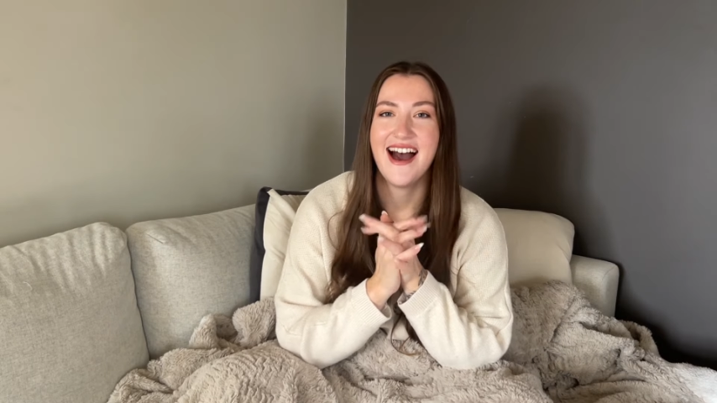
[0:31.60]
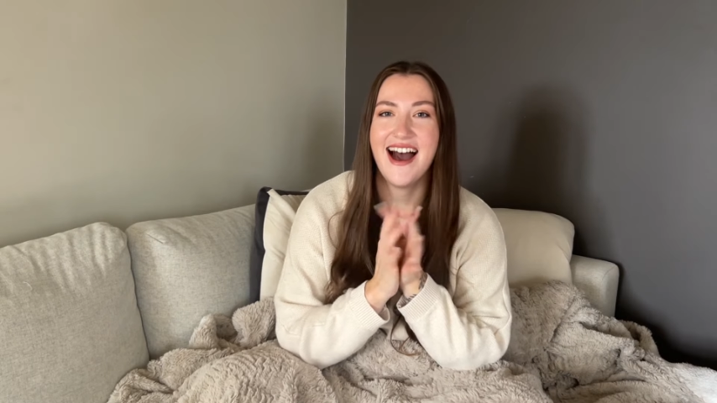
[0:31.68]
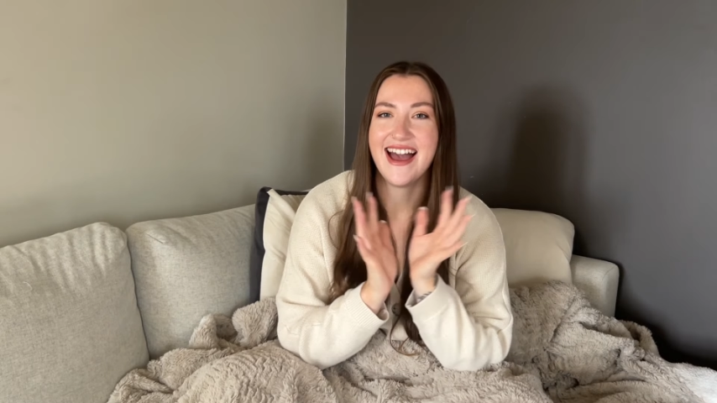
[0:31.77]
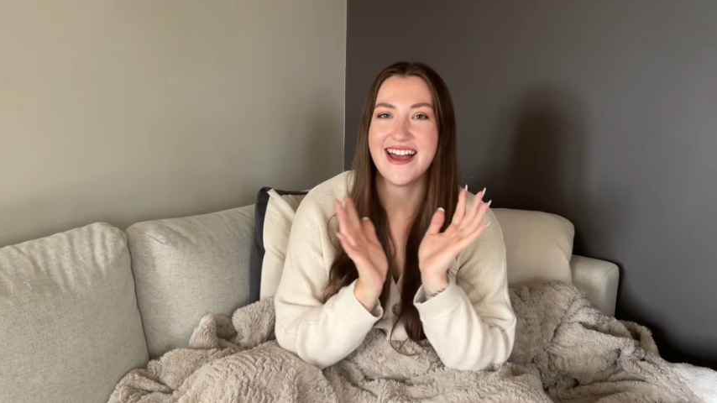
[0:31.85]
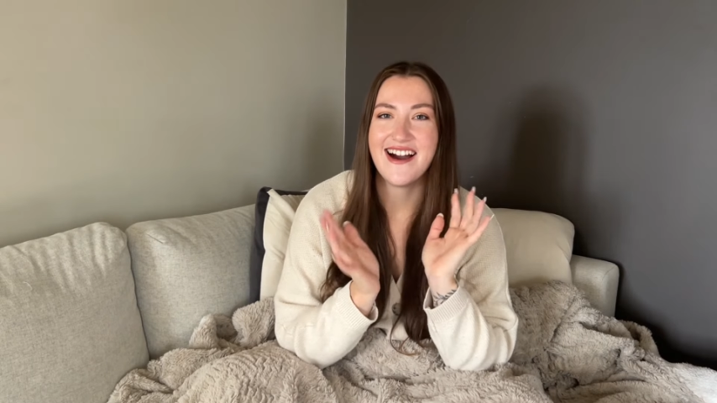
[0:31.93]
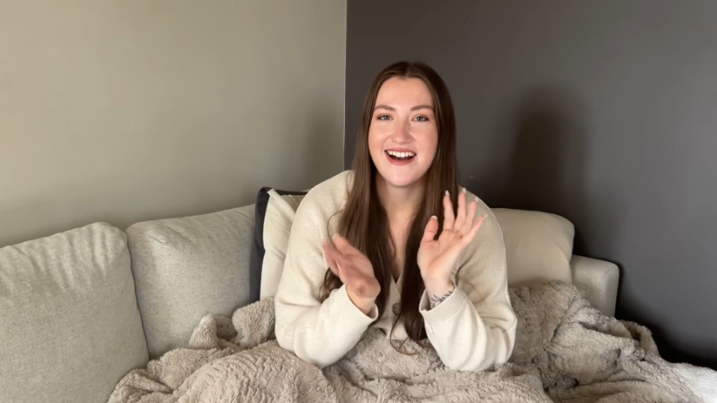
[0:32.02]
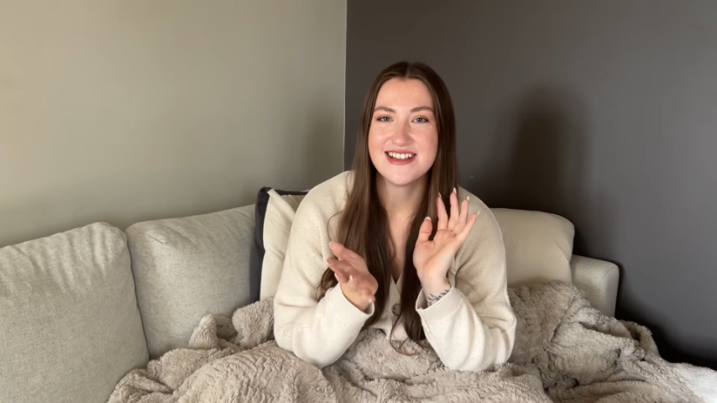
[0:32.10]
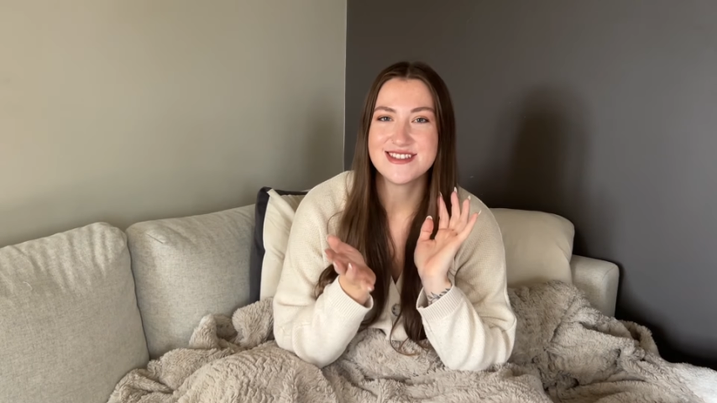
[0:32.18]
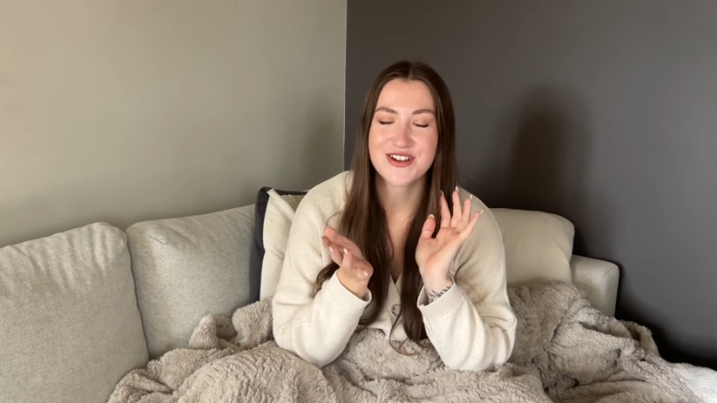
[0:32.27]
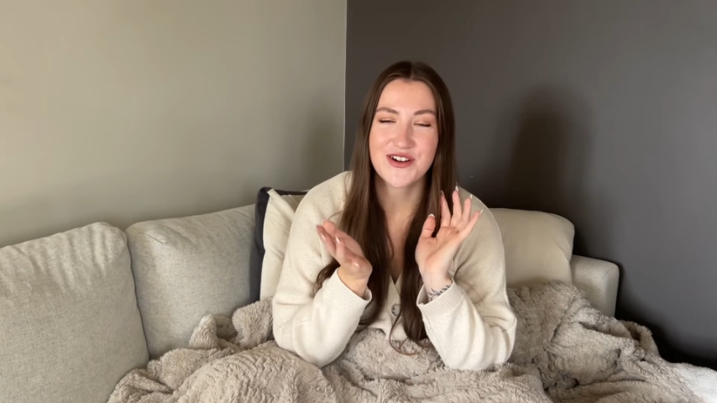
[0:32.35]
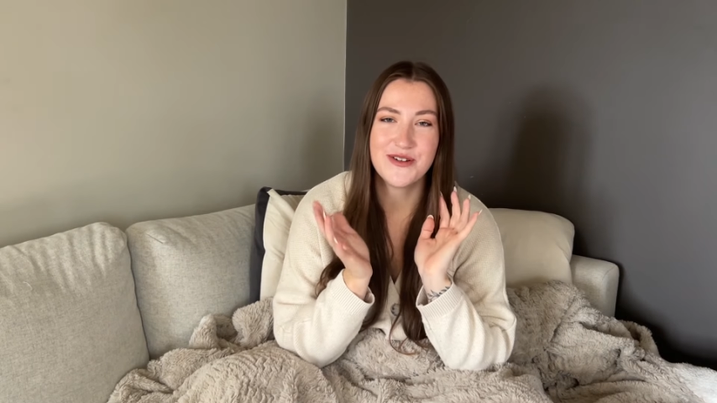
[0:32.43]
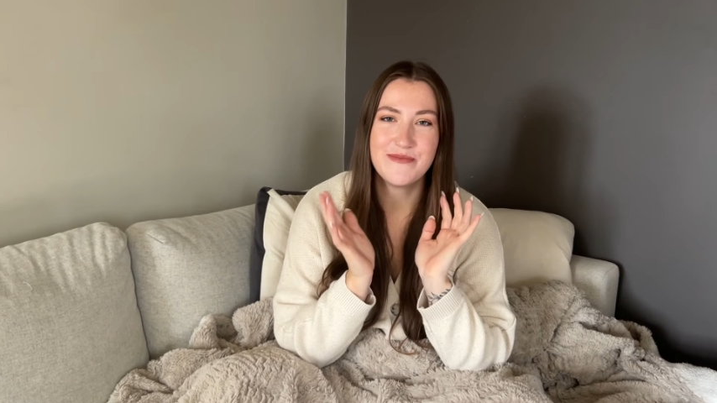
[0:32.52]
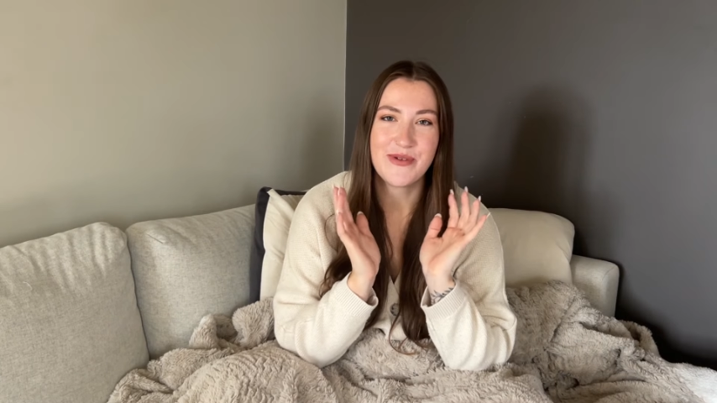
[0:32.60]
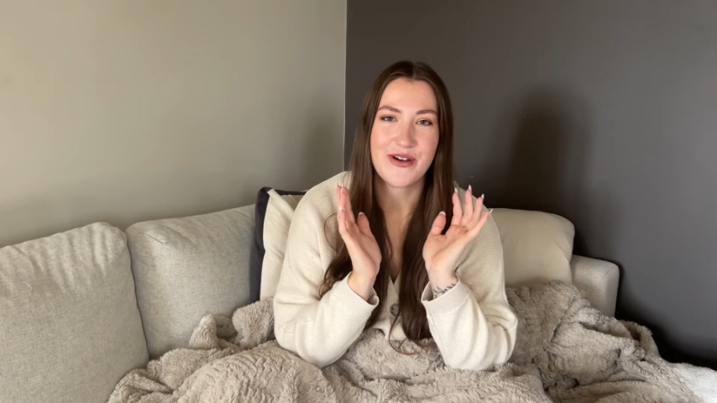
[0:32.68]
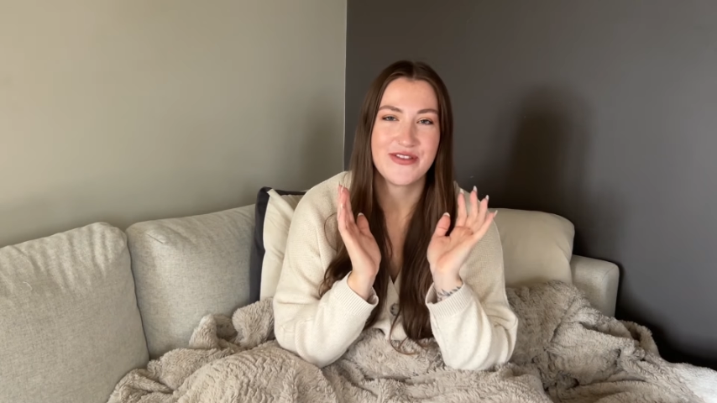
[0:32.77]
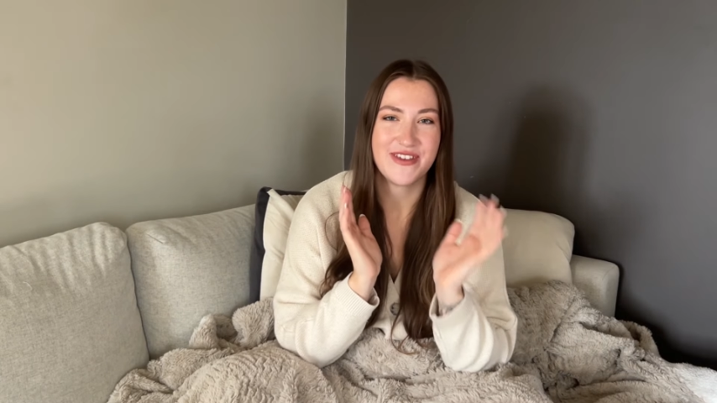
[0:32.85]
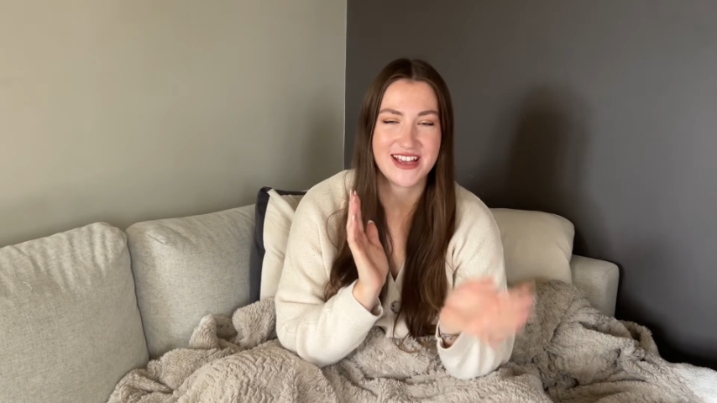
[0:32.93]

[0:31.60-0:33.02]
I asked on both